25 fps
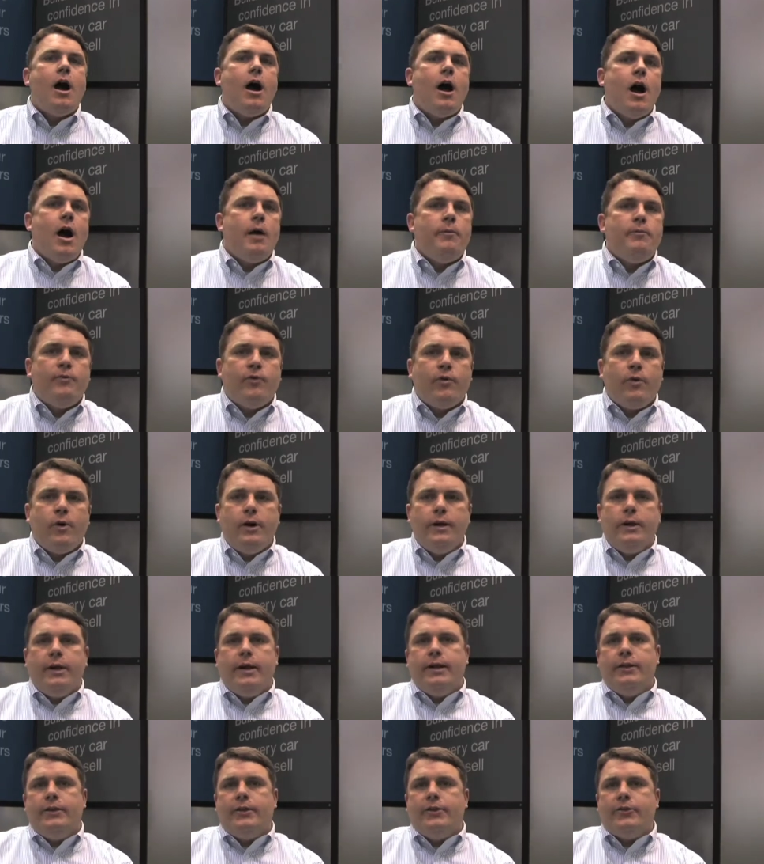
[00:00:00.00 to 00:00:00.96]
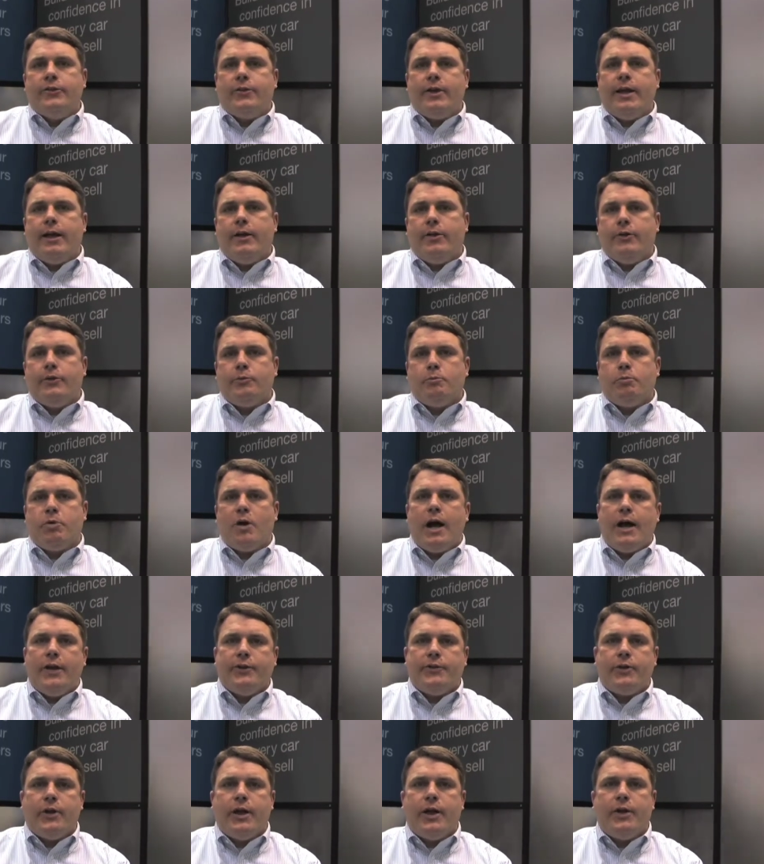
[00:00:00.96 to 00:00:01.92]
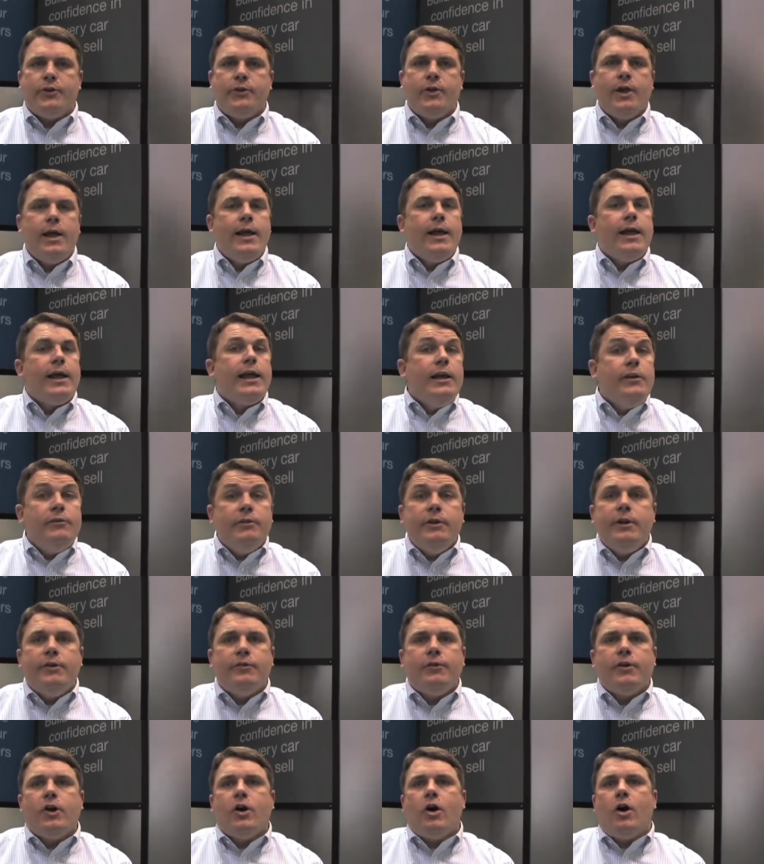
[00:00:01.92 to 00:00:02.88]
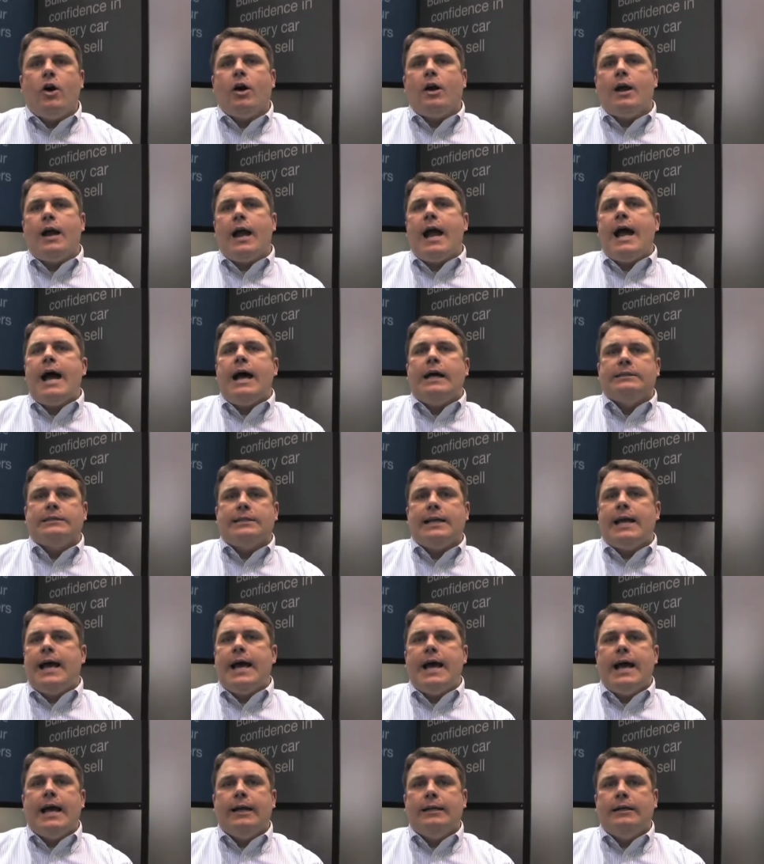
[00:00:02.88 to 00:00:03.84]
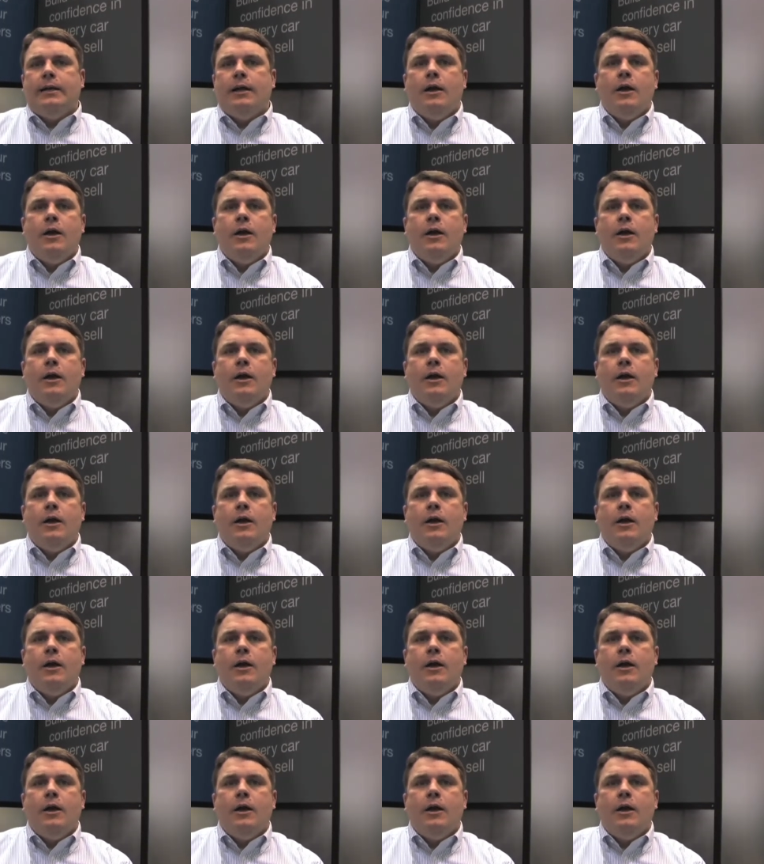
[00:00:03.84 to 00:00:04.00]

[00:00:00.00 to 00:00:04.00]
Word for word: upfront in the sales process, even if a car has had